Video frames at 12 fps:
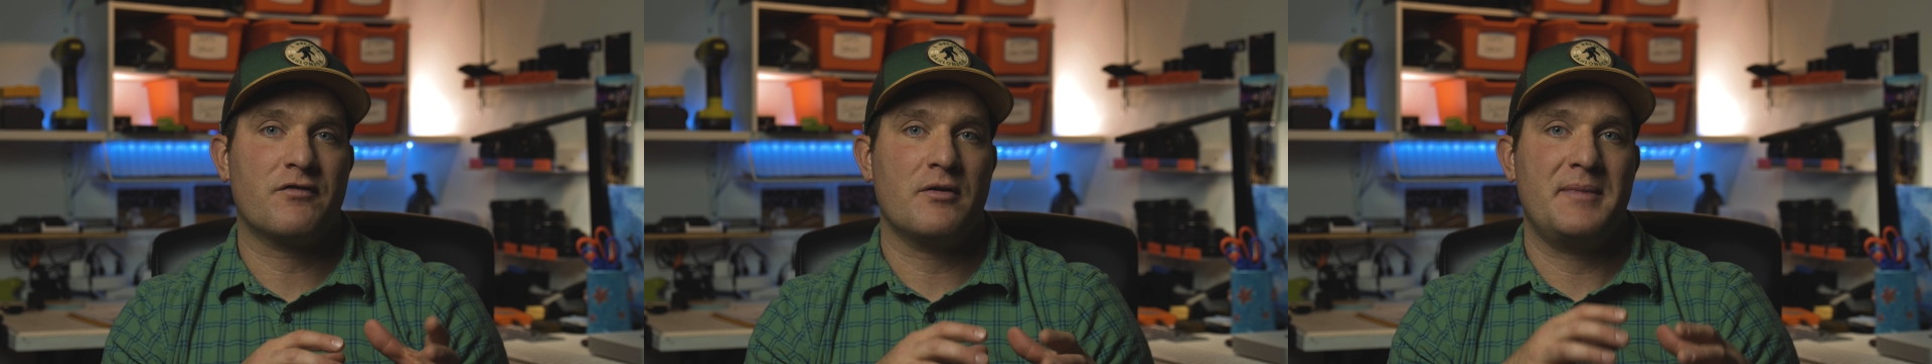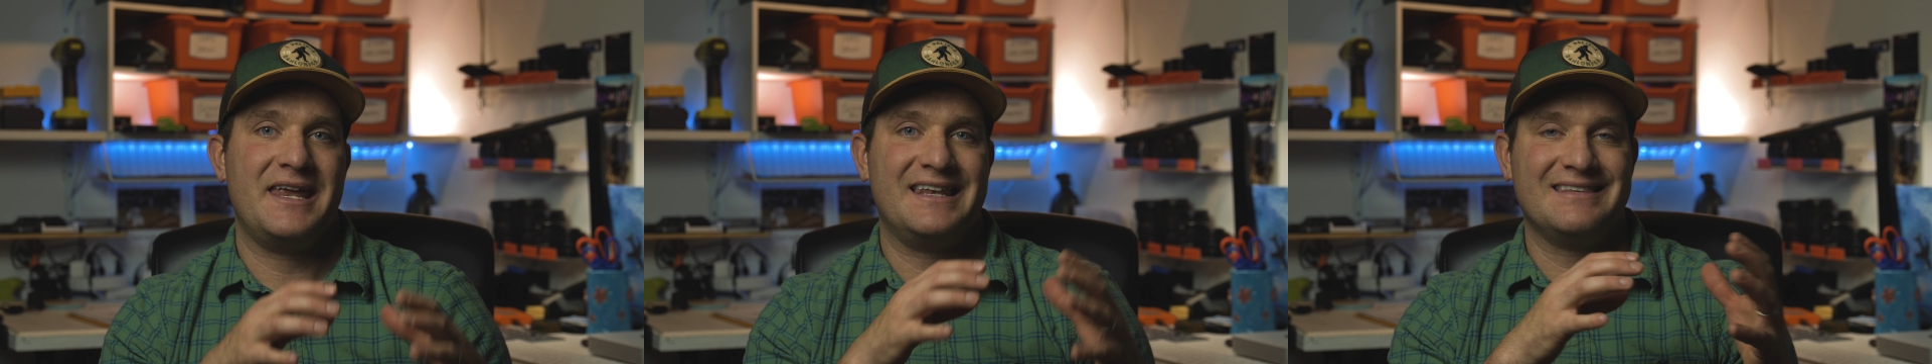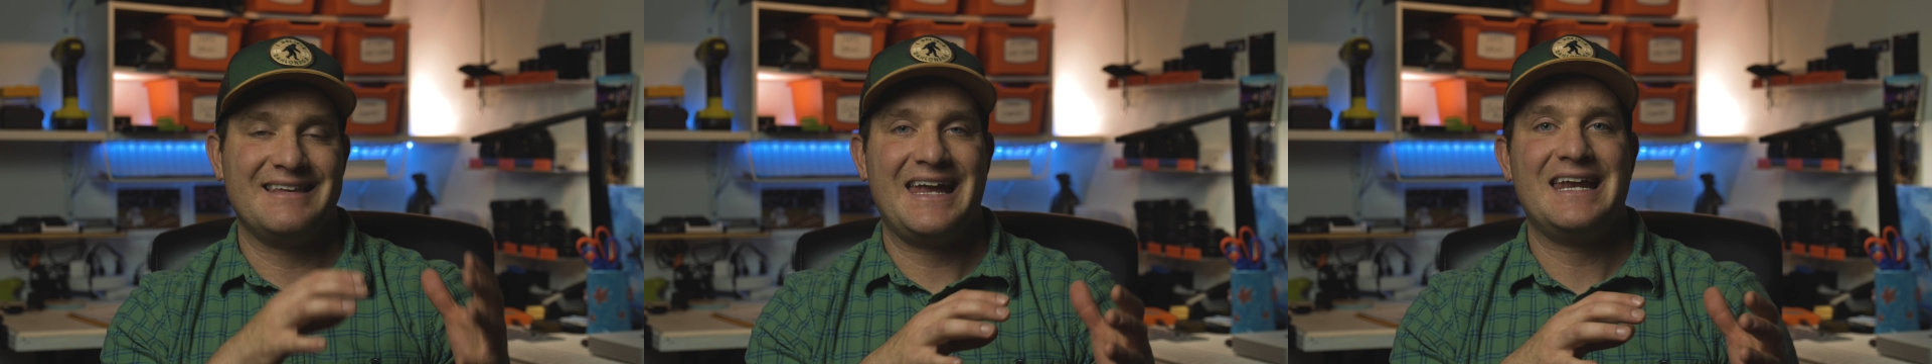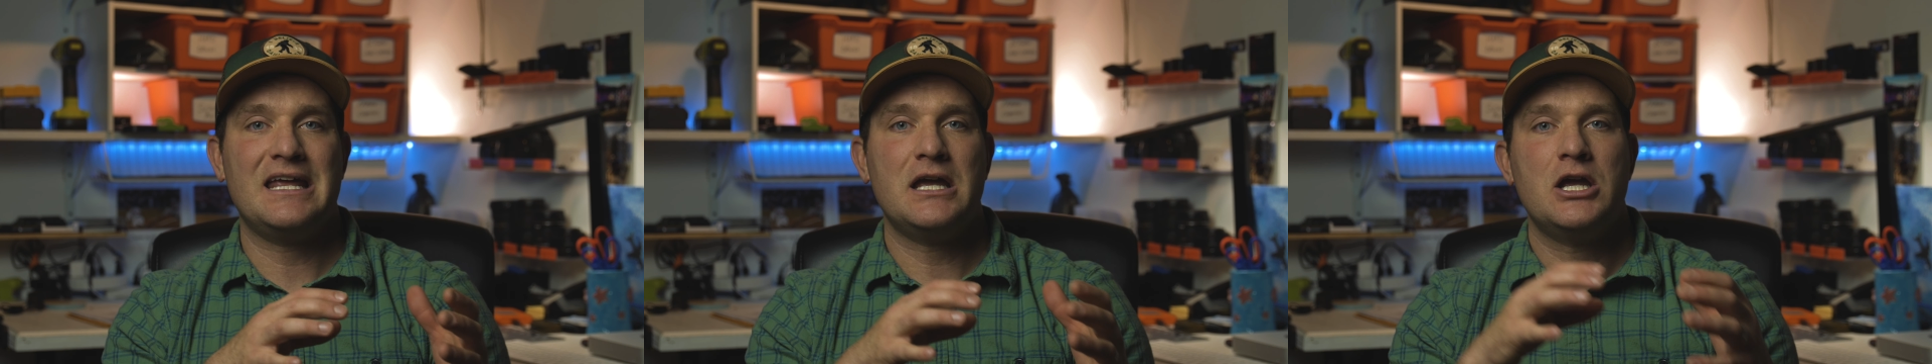from
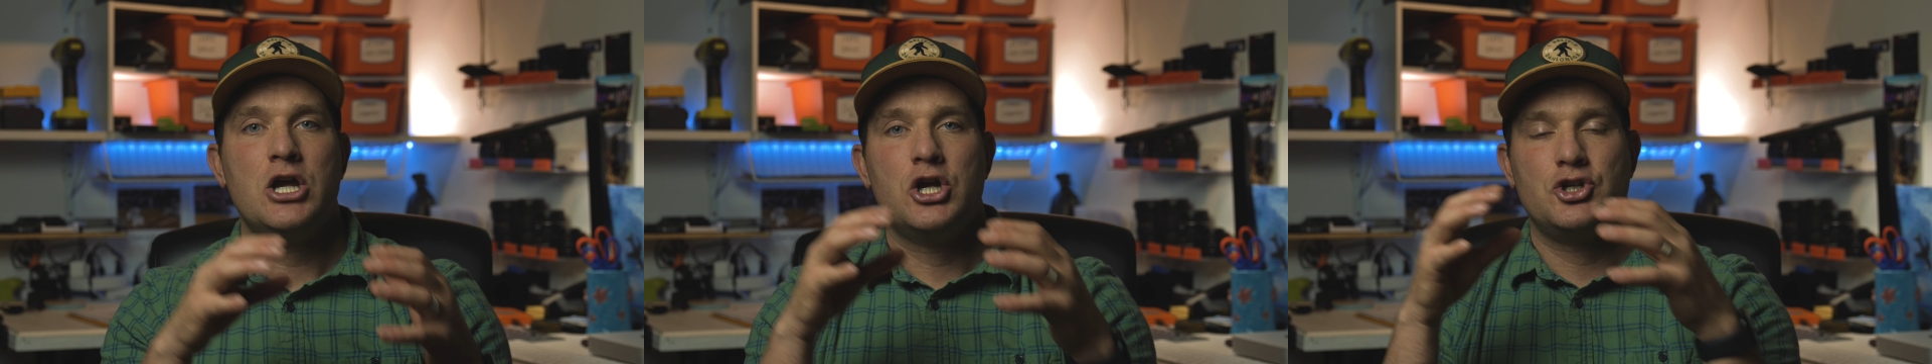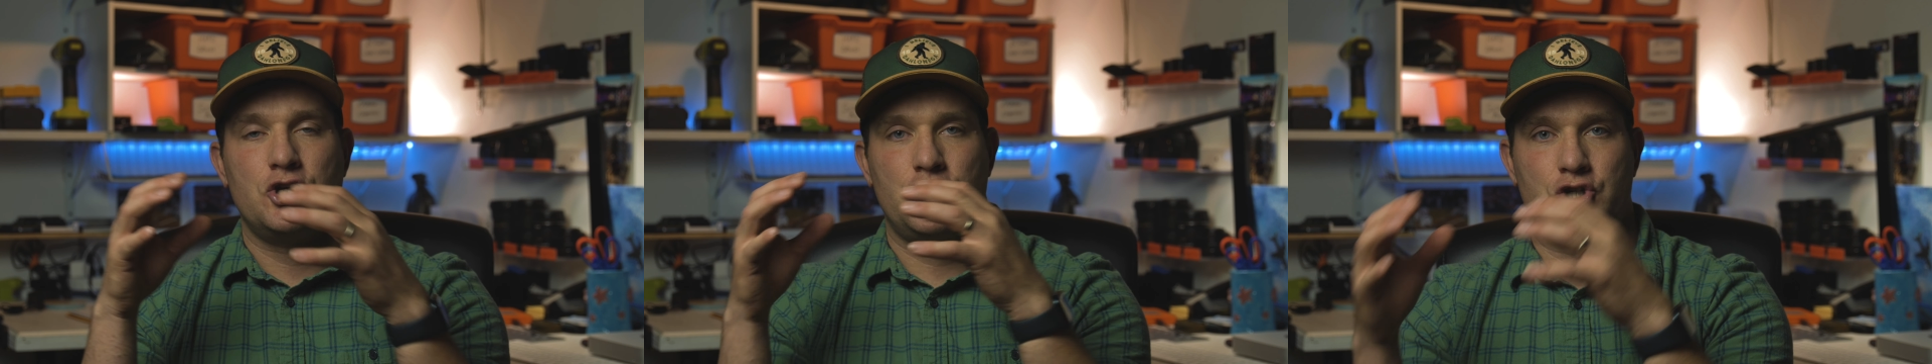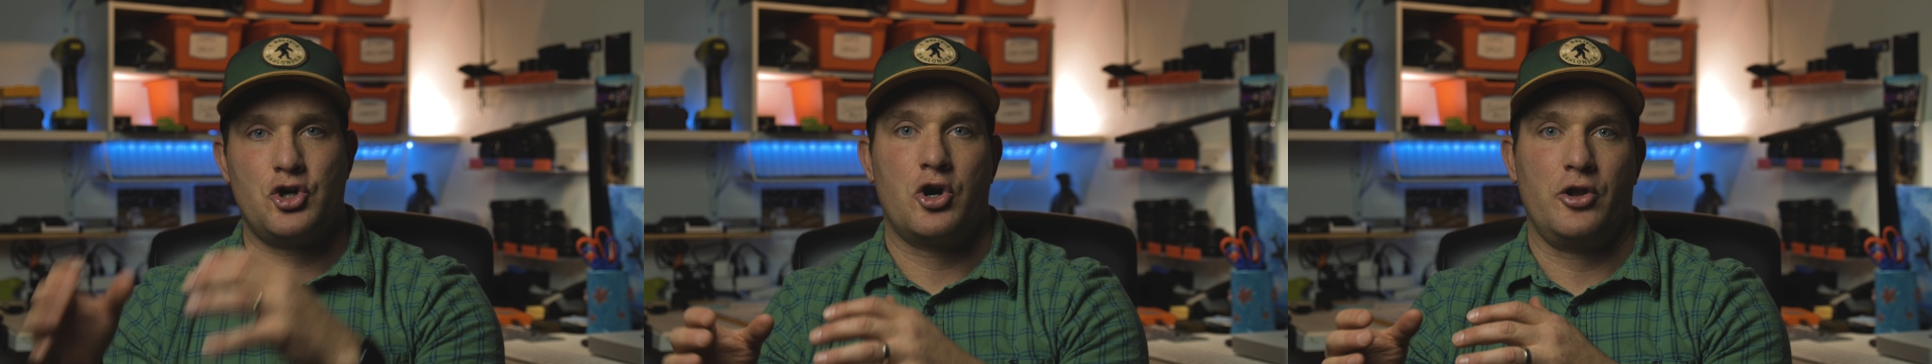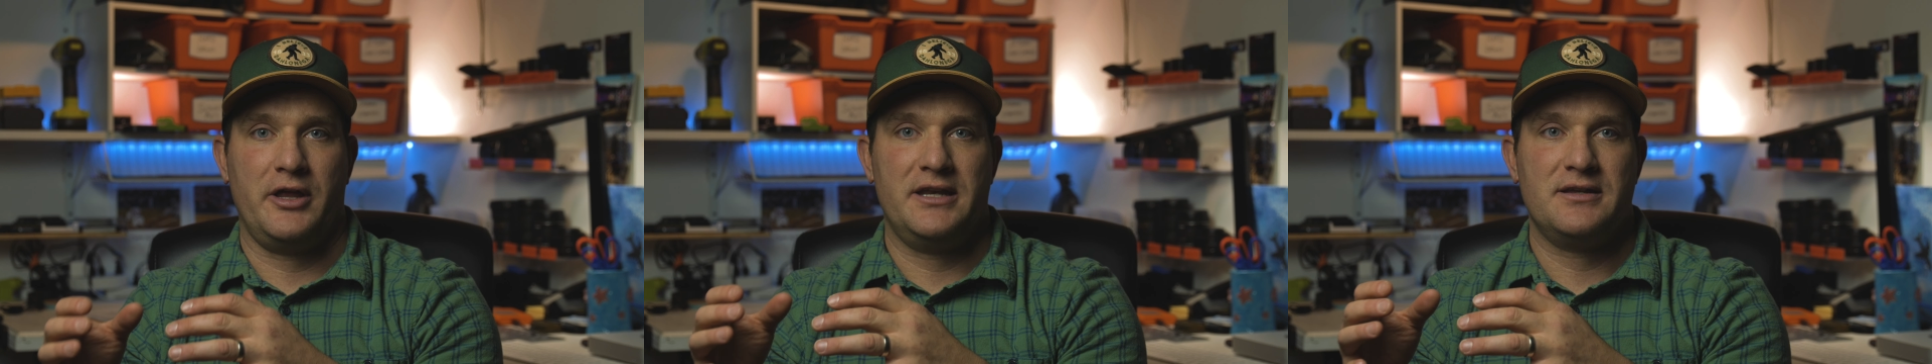Atlanta to
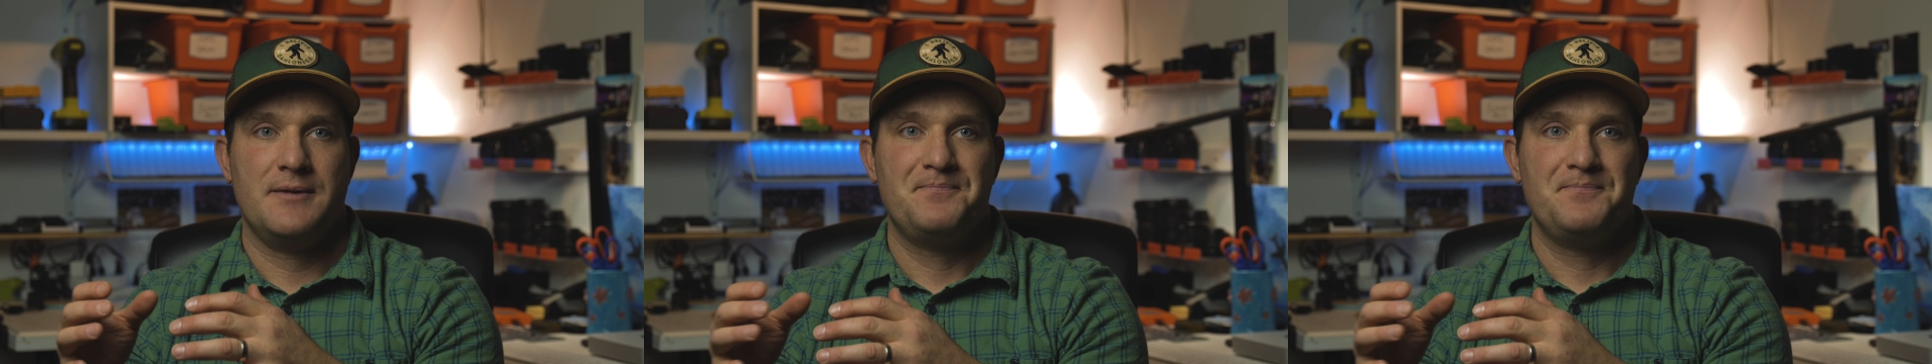Charlotte.